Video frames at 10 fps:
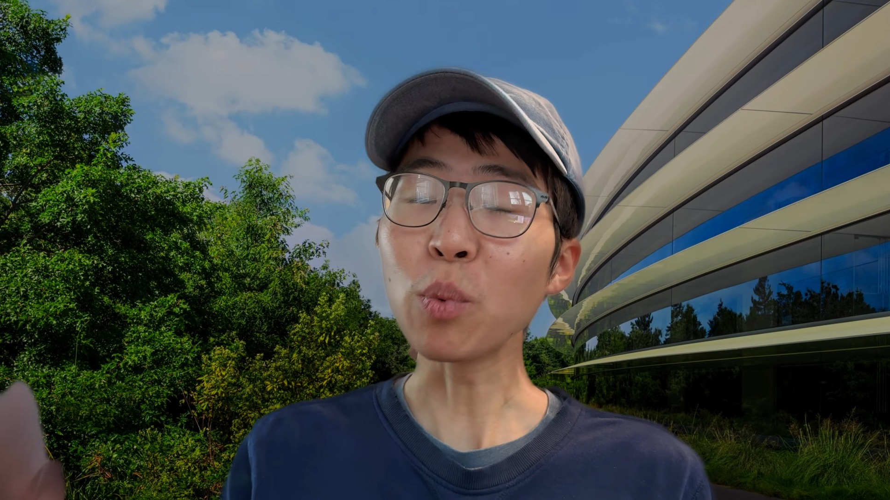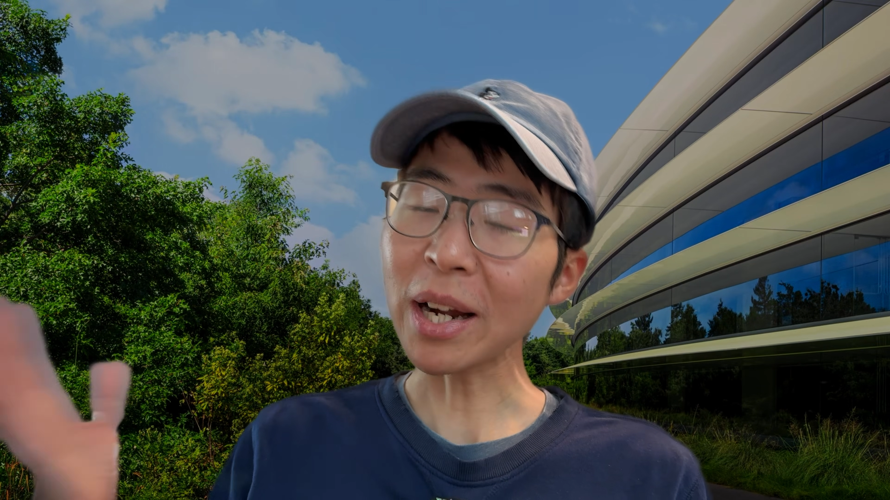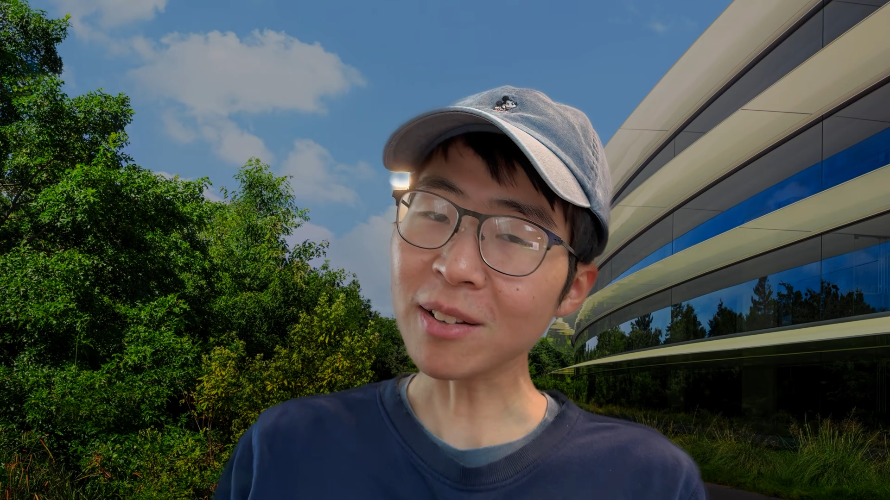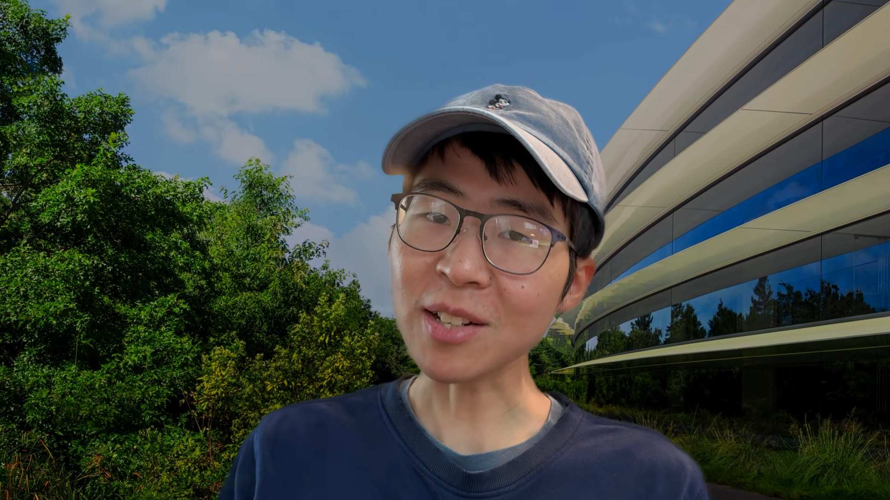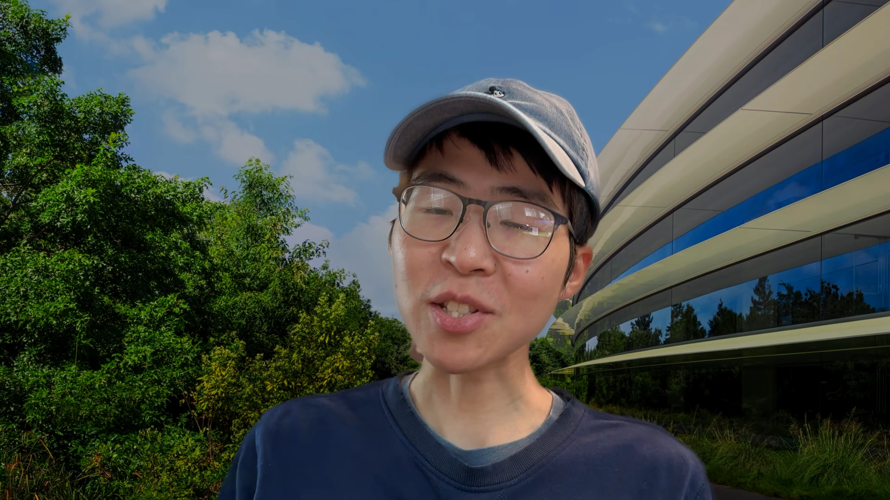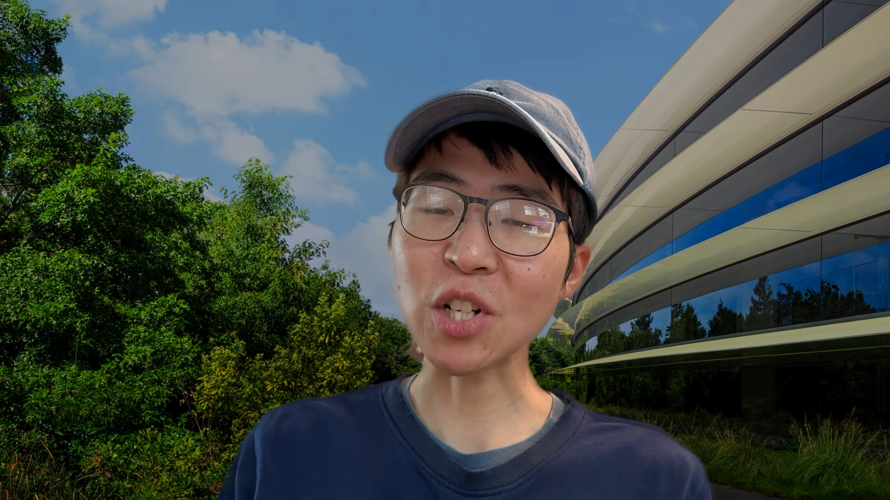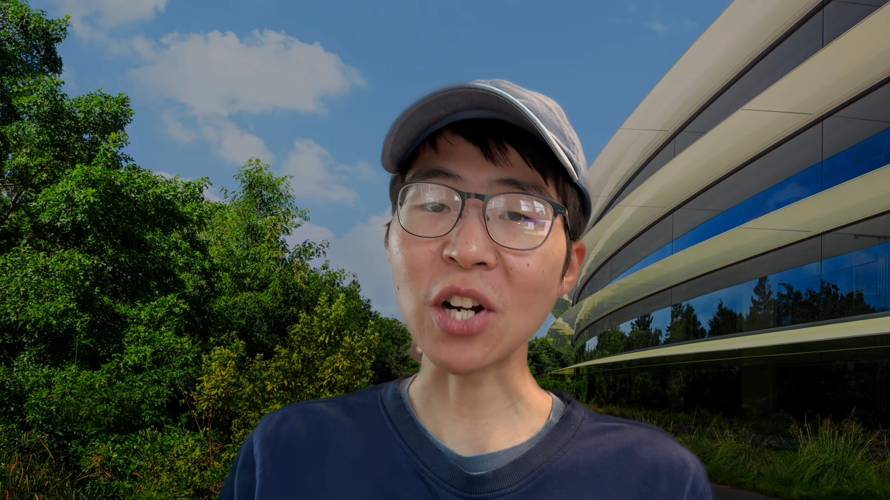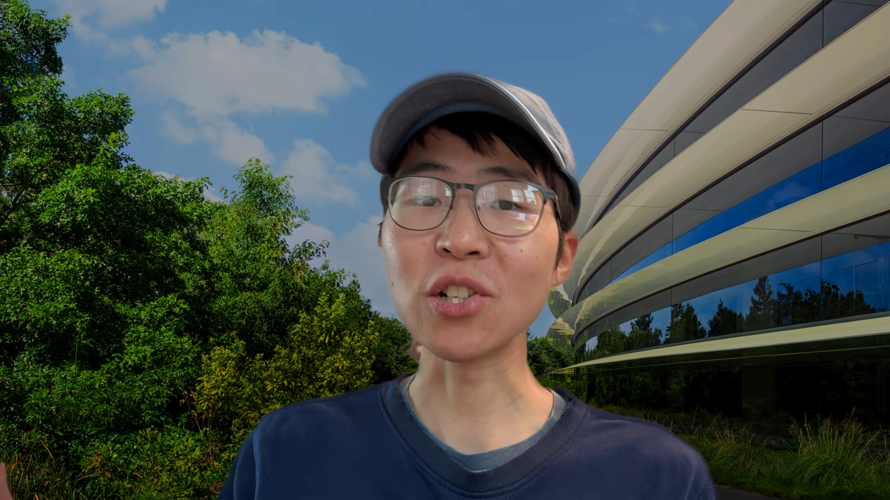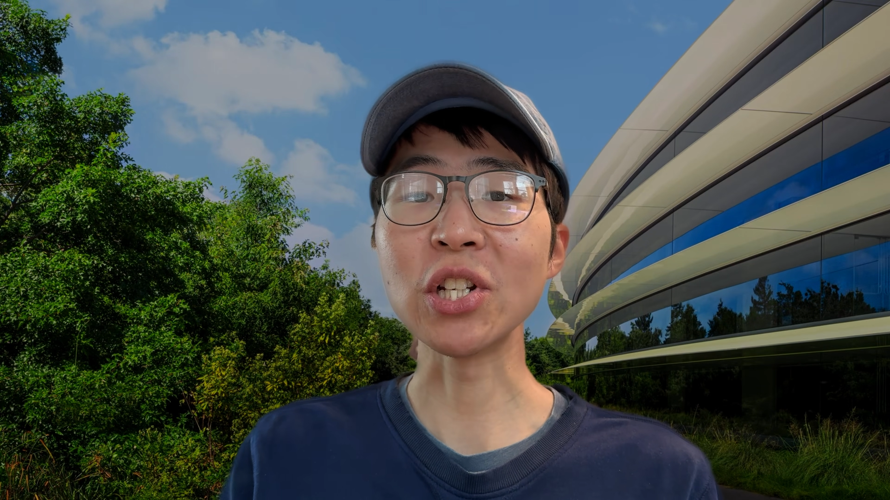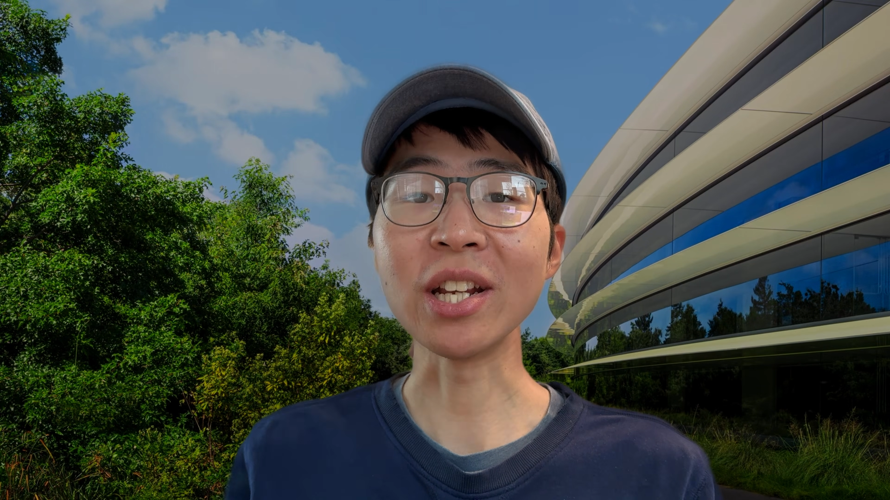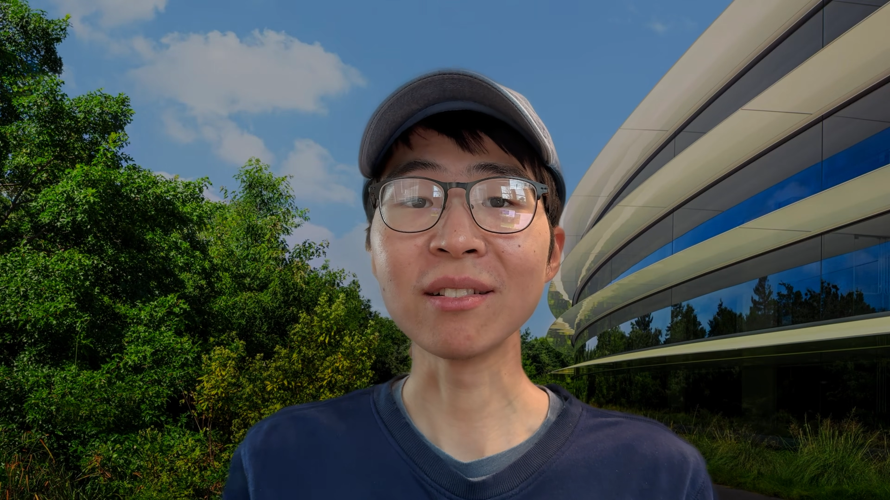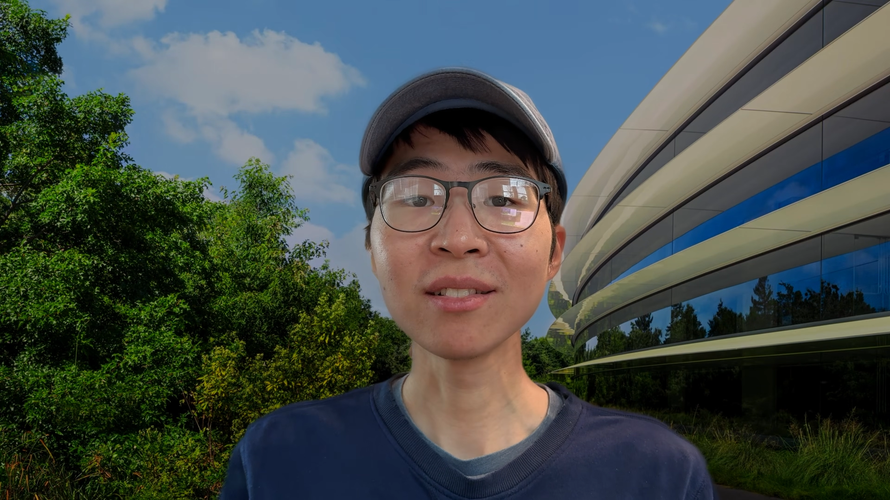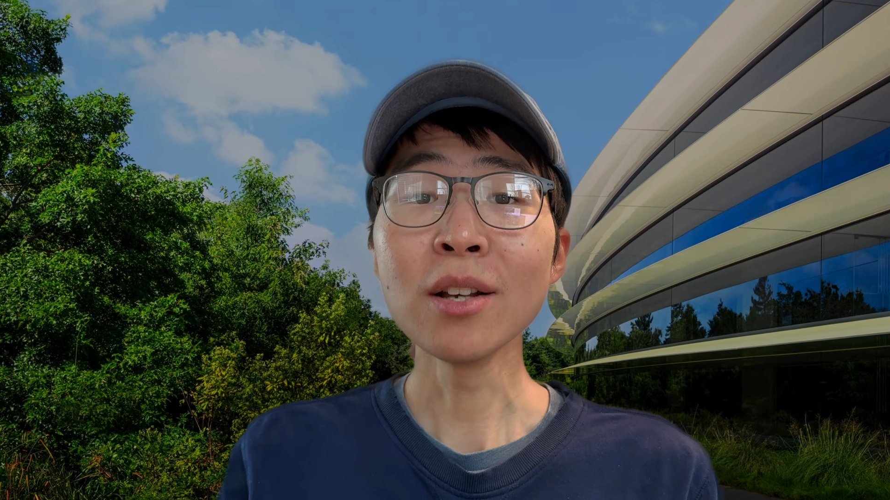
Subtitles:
wireless charging.